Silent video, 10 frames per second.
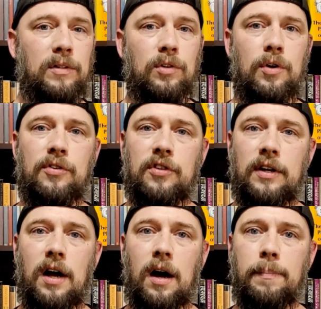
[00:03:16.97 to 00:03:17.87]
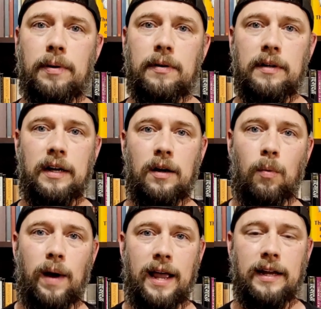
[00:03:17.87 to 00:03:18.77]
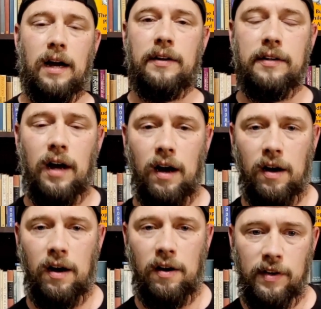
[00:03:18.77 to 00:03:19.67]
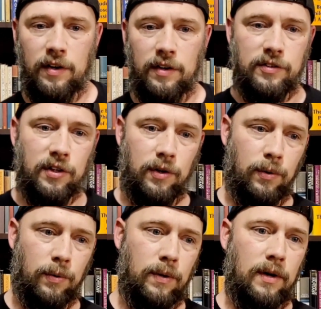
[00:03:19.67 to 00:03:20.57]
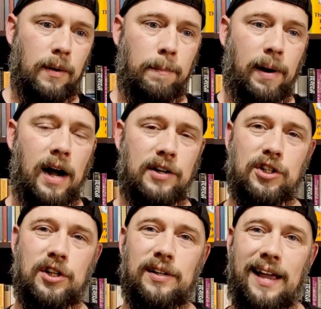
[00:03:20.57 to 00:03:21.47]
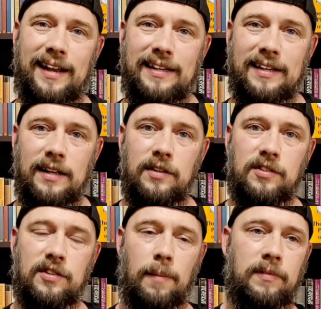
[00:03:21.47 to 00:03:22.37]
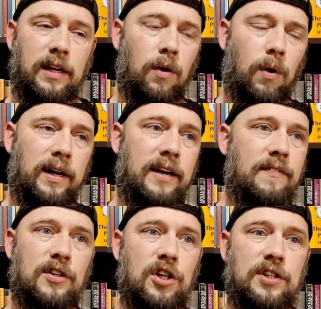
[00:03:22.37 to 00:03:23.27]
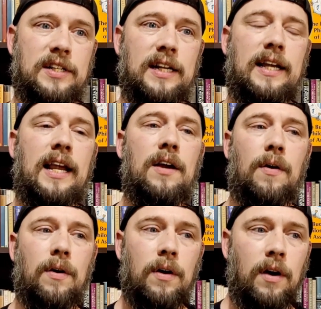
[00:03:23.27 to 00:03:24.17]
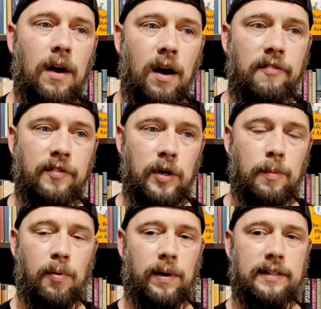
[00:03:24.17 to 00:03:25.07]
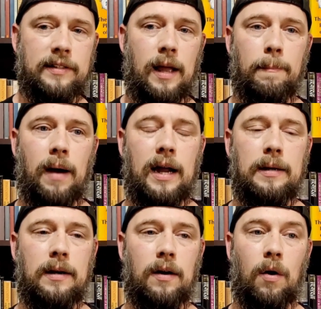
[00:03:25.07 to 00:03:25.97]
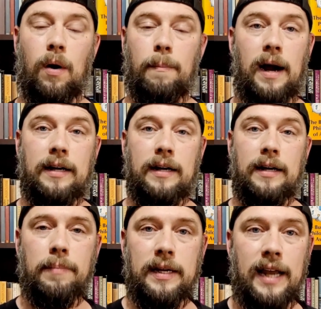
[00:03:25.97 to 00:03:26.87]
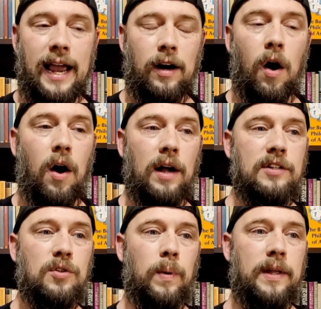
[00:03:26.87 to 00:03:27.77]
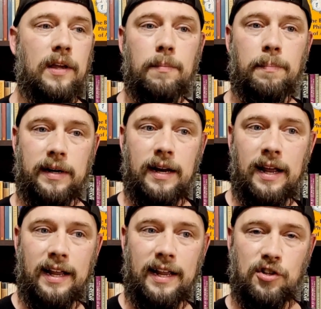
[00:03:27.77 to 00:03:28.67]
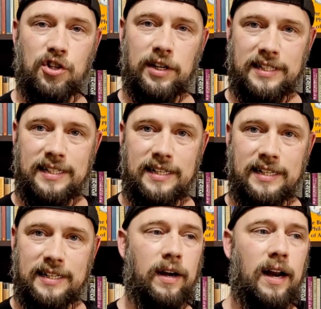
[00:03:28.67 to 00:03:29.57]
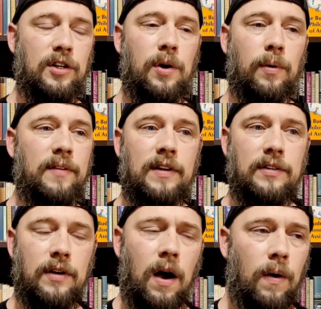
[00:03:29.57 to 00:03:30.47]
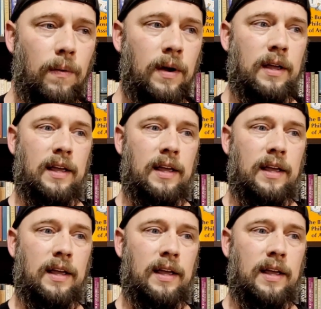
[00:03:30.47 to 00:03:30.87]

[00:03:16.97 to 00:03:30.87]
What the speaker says: loosen up in a way enough to postulate something or even just to hear a viewpoint that might or might not be at odds with it, but is just different, and you don't even know